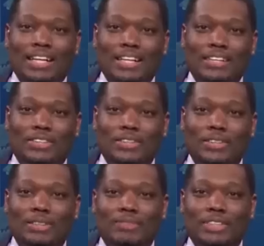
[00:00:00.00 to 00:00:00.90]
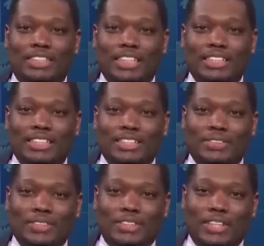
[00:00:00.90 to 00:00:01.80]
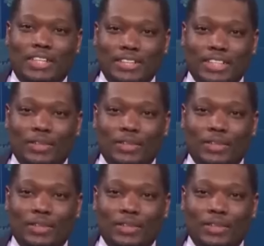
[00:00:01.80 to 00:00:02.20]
A school in Virginia is returning a